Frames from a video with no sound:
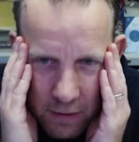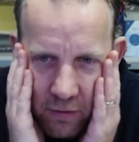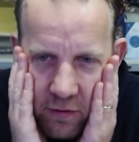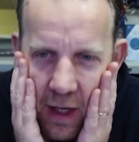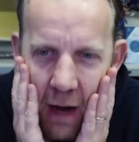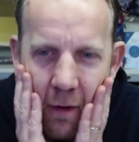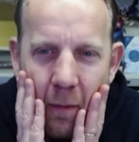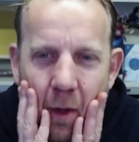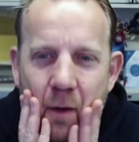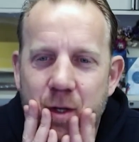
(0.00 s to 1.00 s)
it was
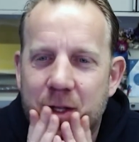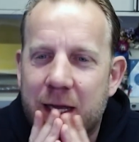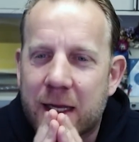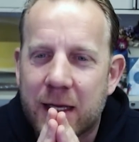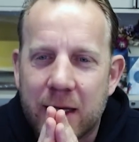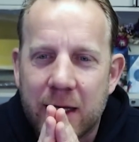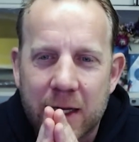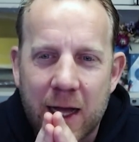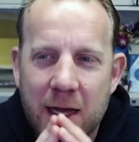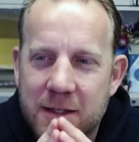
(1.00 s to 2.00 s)
terrible. It was like
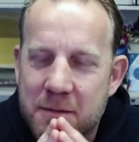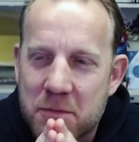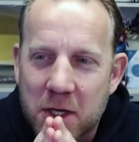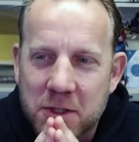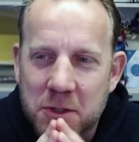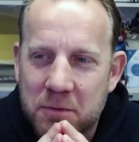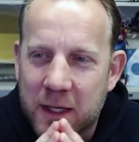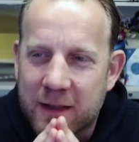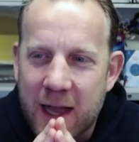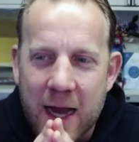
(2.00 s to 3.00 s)
guys in Brussels
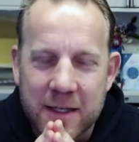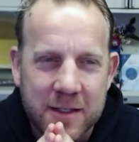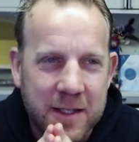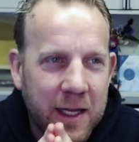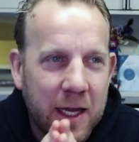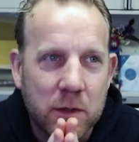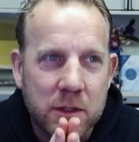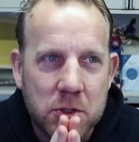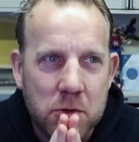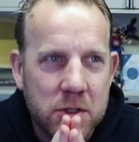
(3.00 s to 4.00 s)
with ties thinking what
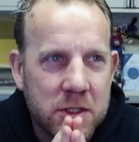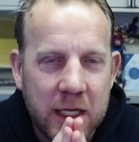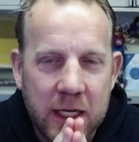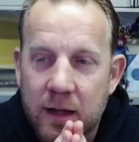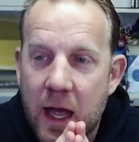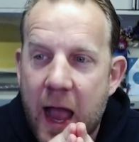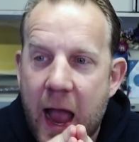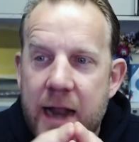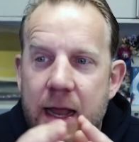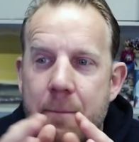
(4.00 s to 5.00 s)
students need.
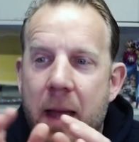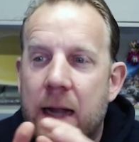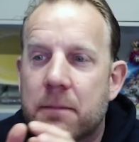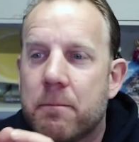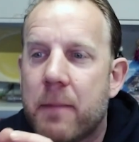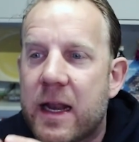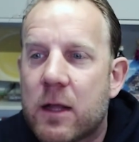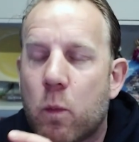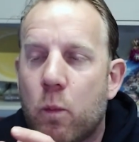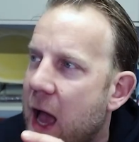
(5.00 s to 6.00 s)
And they had made
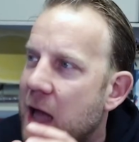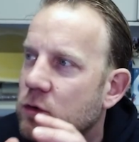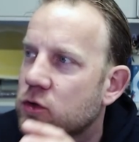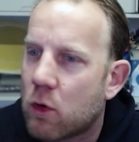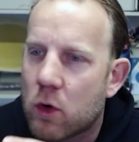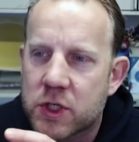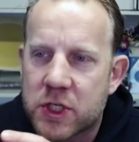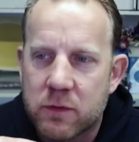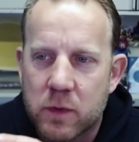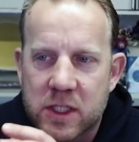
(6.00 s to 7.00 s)
it, Atos
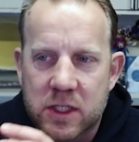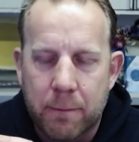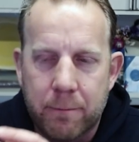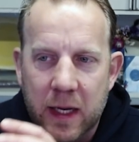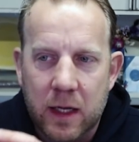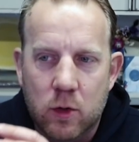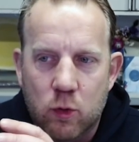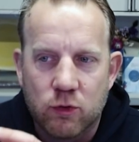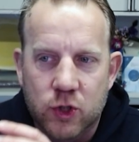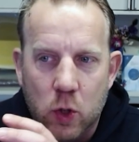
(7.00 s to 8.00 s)
Origin, which is a big
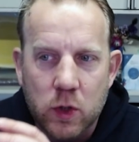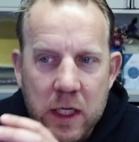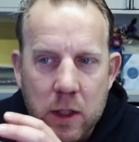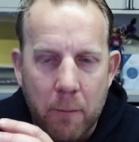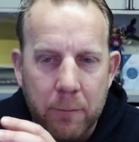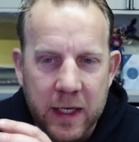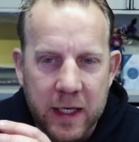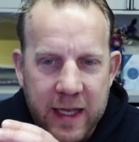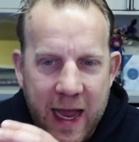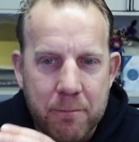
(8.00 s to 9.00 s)
consulting
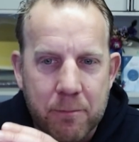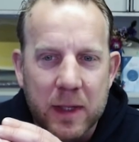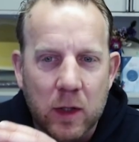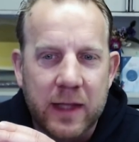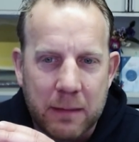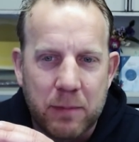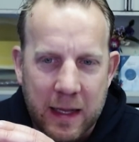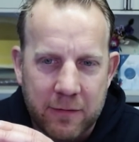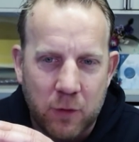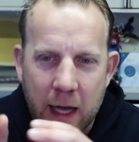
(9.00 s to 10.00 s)
company, they built that
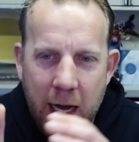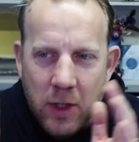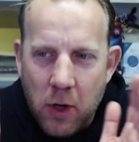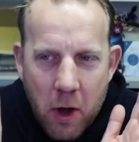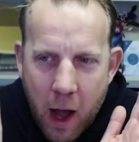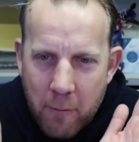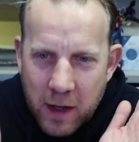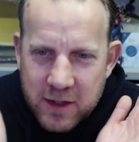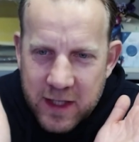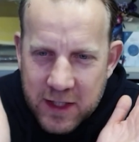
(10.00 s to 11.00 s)
platform. I don't know how
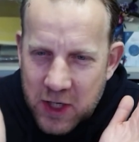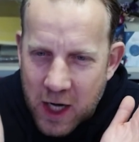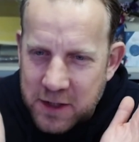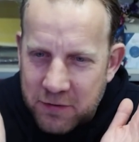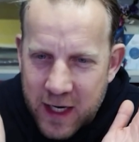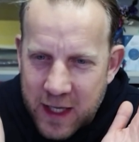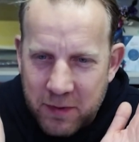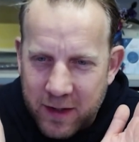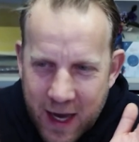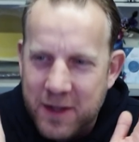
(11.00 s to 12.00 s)
much they charged for it,
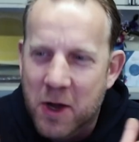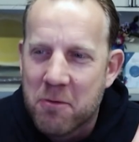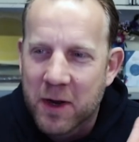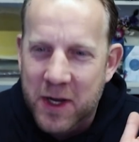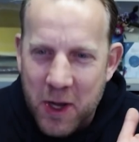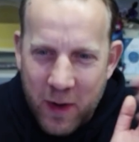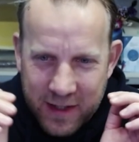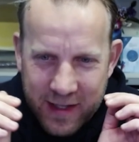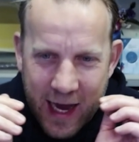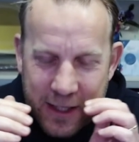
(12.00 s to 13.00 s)
but I don't want to know as
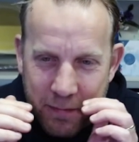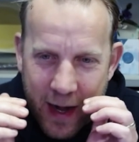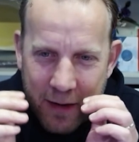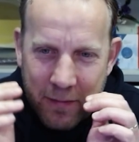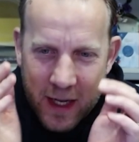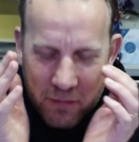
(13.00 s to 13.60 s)
a taxpayer, but it